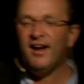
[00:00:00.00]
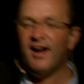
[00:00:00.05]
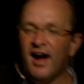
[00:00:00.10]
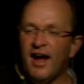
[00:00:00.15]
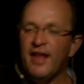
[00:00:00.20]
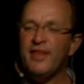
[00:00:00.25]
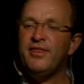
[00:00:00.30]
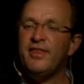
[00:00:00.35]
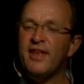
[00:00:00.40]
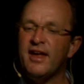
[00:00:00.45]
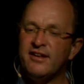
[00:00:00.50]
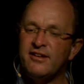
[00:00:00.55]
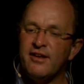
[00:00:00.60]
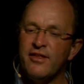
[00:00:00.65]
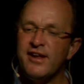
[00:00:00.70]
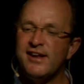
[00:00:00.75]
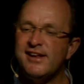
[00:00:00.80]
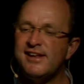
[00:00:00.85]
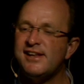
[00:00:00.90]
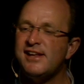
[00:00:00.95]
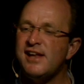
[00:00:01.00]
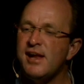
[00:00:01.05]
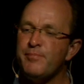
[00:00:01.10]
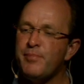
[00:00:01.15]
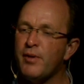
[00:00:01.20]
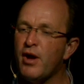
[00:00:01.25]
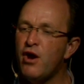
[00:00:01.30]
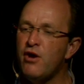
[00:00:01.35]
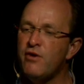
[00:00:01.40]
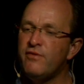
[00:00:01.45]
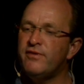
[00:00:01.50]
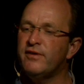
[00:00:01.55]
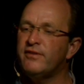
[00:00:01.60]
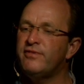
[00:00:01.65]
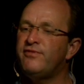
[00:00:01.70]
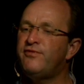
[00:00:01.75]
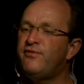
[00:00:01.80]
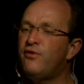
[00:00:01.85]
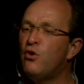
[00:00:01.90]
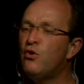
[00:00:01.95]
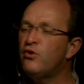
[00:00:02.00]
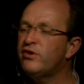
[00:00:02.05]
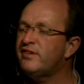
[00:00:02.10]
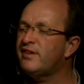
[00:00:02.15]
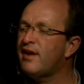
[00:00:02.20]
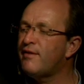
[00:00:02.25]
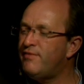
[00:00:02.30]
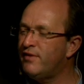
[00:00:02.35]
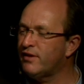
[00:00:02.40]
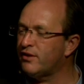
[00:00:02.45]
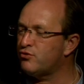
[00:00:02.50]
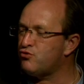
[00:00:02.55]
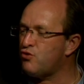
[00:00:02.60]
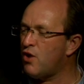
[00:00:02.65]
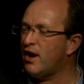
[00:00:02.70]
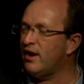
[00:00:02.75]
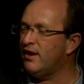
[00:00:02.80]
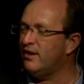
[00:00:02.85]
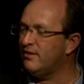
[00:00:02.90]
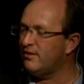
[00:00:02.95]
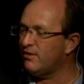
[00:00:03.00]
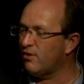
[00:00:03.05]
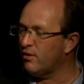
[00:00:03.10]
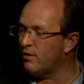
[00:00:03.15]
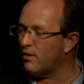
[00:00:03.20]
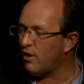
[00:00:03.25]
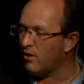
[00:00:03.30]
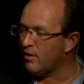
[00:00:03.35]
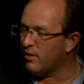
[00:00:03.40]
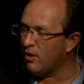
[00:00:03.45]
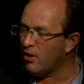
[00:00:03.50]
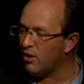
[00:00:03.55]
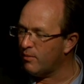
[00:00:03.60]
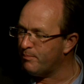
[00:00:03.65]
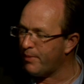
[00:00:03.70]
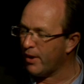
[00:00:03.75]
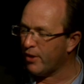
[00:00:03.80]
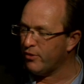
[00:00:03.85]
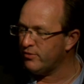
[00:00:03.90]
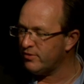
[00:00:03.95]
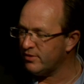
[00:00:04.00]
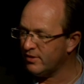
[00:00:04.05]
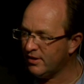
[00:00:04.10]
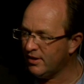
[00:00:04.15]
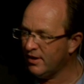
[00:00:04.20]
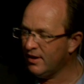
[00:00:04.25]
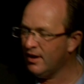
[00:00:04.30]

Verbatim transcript: uh, so they ship over four Suffolk drays on a, on a, on a boat.